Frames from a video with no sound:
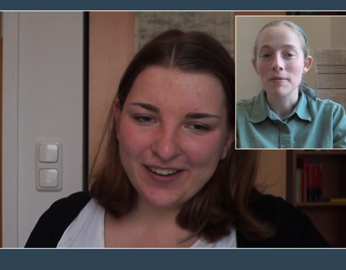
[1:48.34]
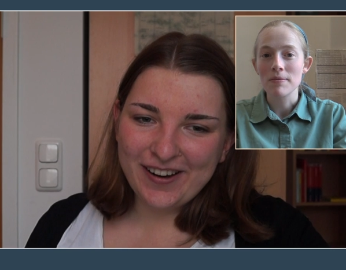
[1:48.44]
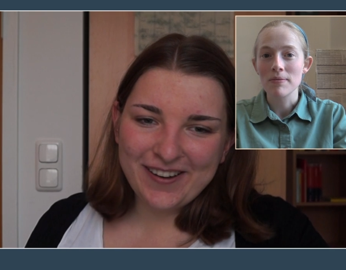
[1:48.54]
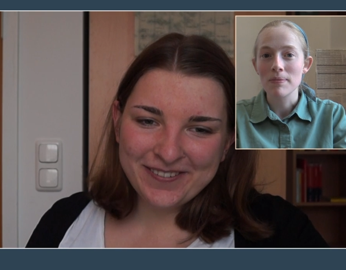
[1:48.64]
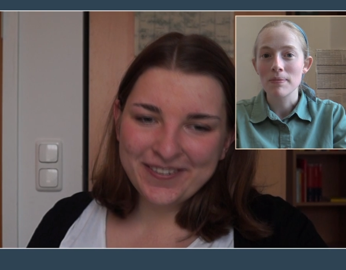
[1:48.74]
Speaker 1: I
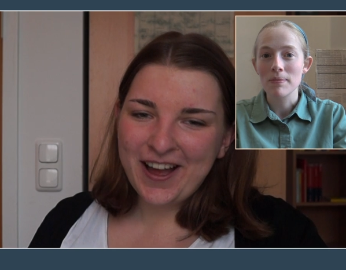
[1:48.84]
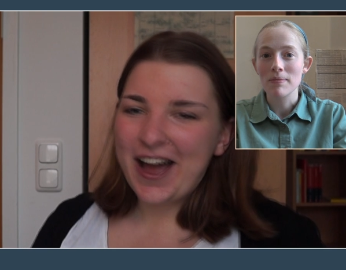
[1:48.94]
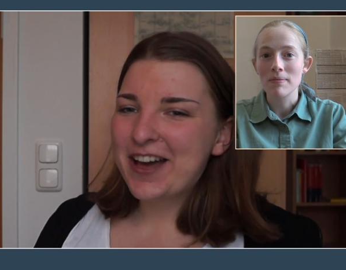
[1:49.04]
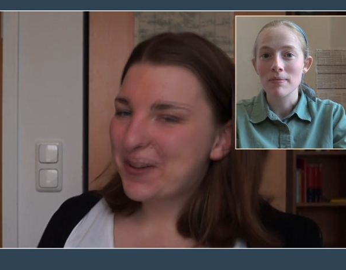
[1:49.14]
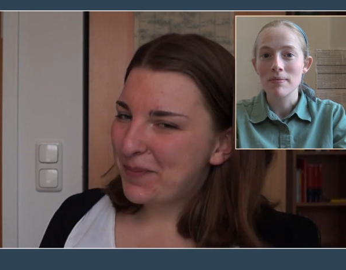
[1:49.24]
love
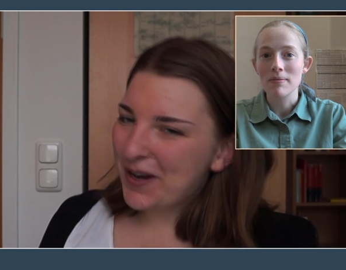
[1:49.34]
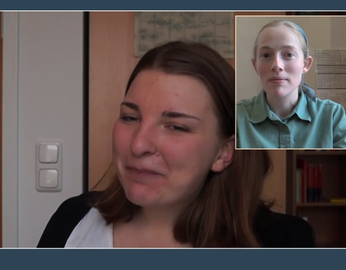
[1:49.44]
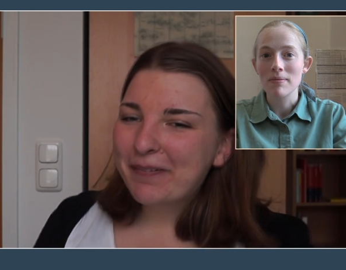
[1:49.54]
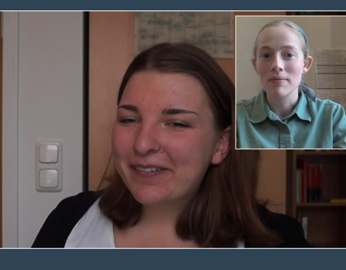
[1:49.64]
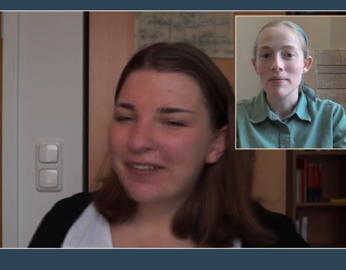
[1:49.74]
other
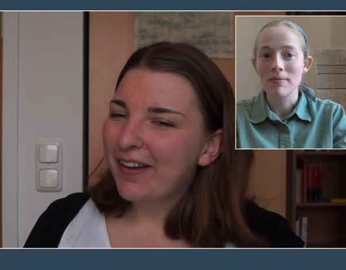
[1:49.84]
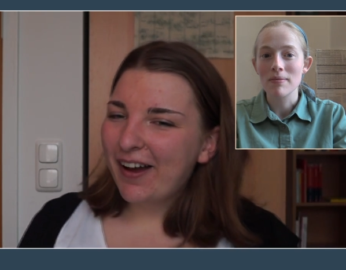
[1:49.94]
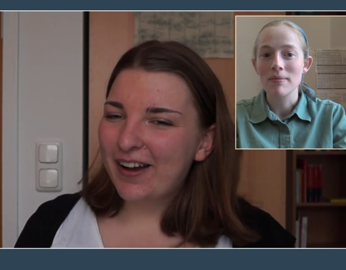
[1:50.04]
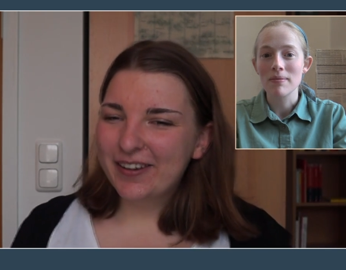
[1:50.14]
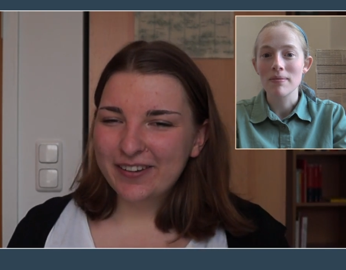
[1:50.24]
people.
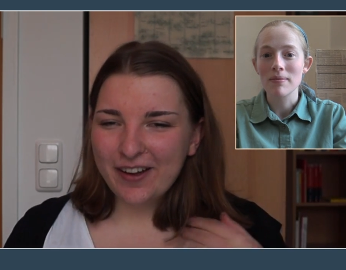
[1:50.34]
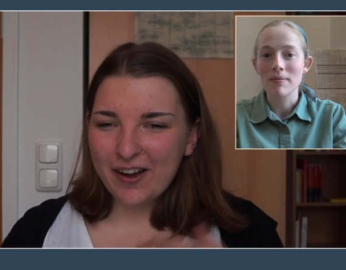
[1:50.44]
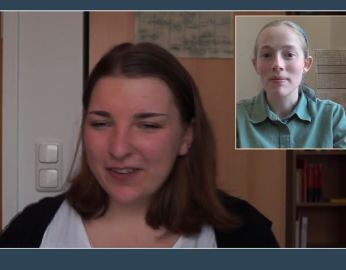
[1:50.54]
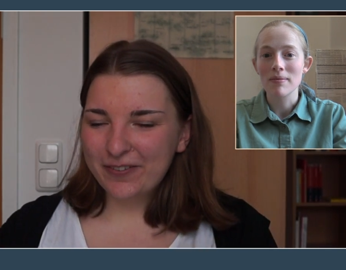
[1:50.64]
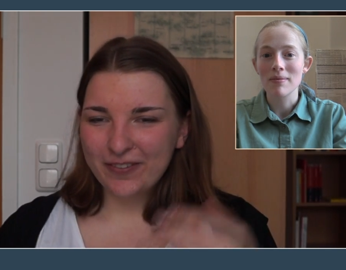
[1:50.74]
I
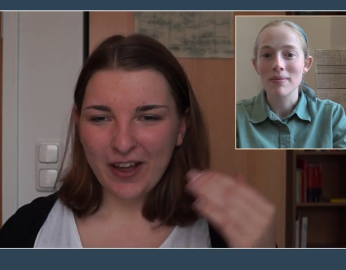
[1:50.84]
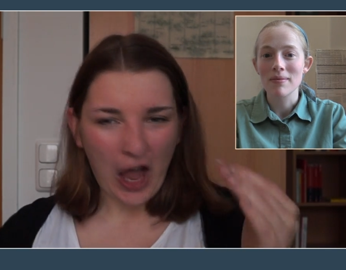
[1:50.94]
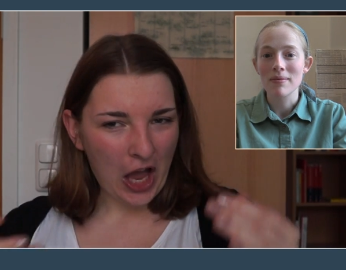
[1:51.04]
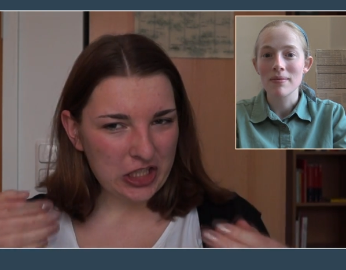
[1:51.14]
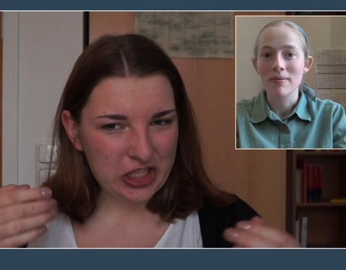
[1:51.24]
love
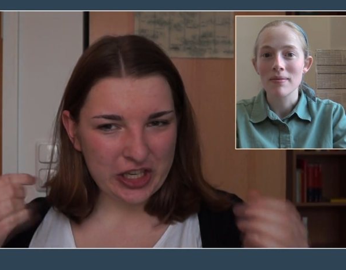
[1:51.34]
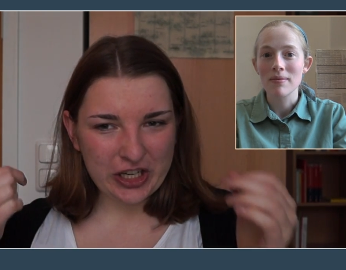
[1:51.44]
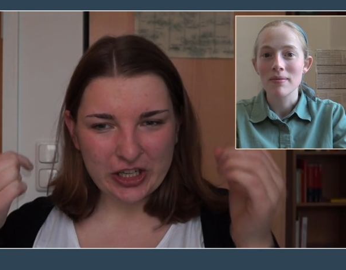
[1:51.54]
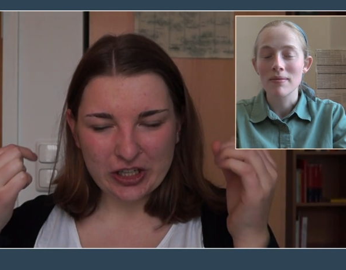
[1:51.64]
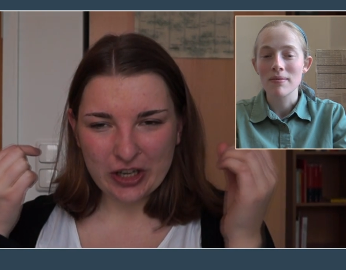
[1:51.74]

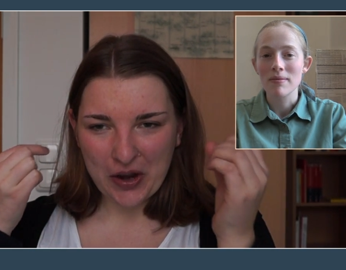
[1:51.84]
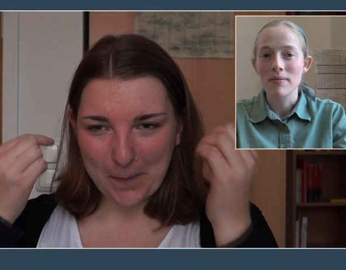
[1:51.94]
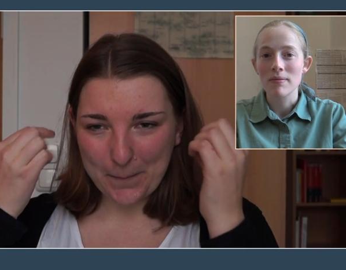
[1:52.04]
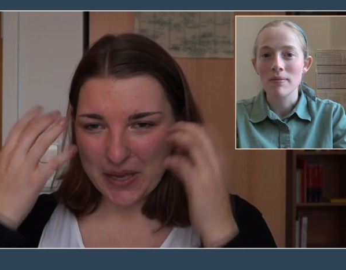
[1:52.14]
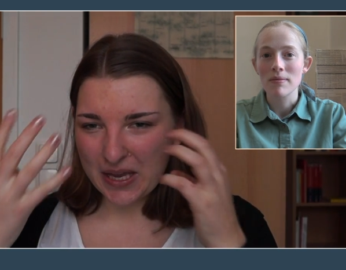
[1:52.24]
to
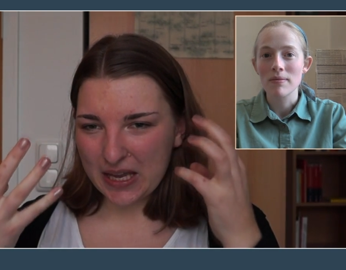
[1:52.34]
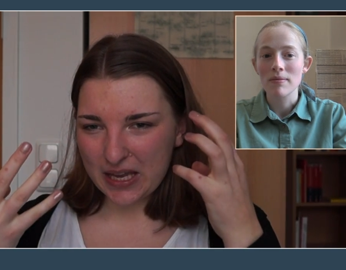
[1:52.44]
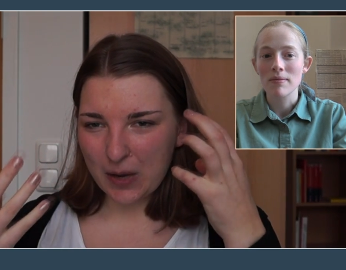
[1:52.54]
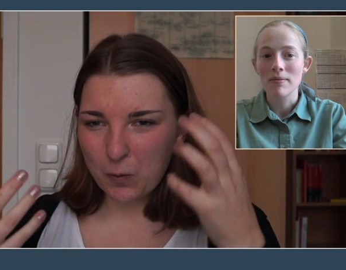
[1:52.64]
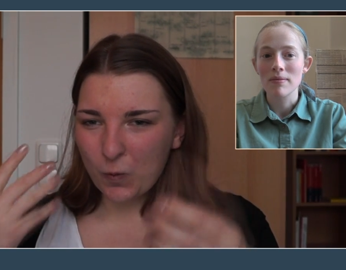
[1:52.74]

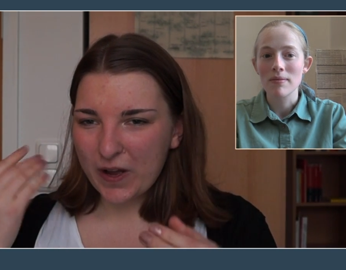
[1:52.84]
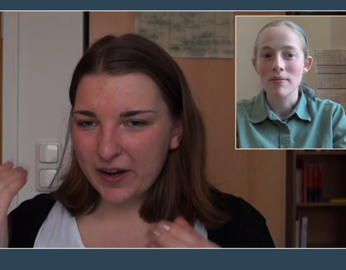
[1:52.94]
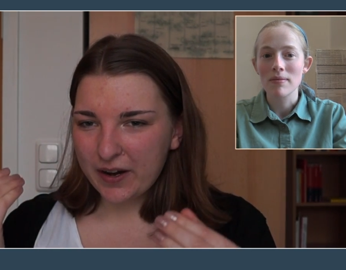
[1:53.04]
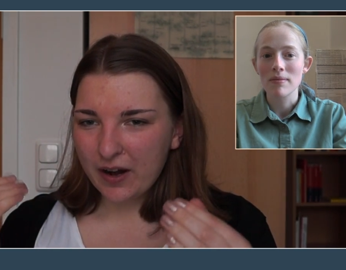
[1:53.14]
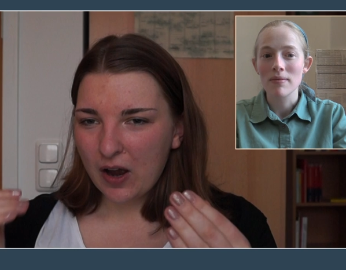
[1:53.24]
be
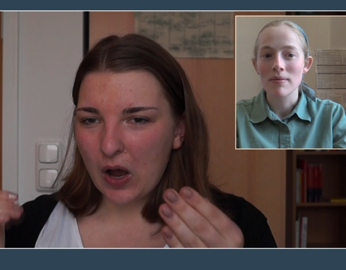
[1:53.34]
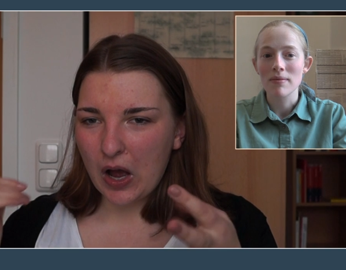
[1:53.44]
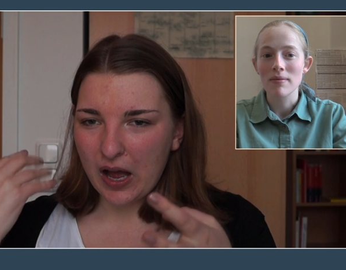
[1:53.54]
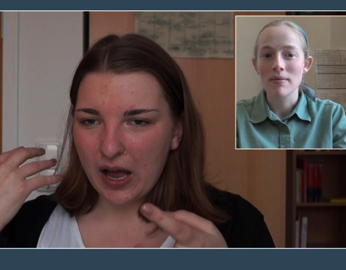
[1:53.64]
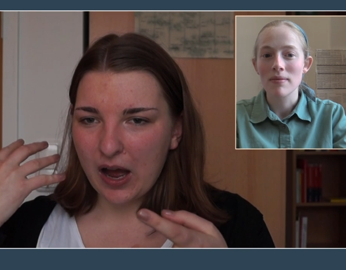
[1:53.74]
aware
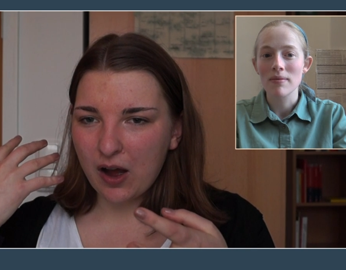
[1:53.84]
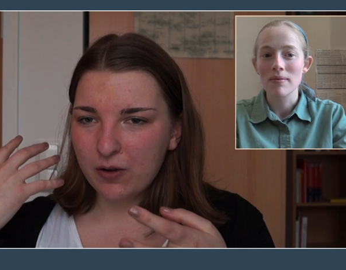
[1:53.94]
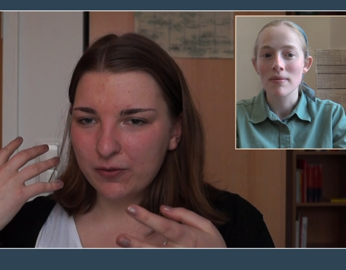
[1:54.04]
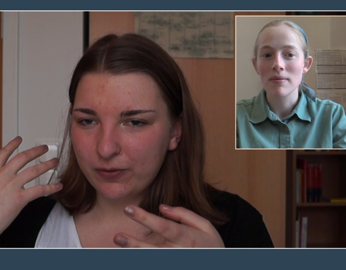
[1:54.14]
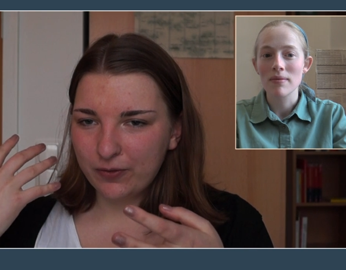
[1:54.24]

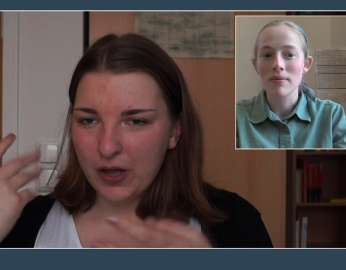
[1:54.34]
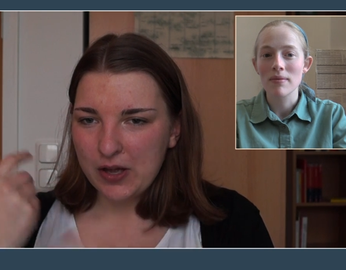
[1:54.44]
of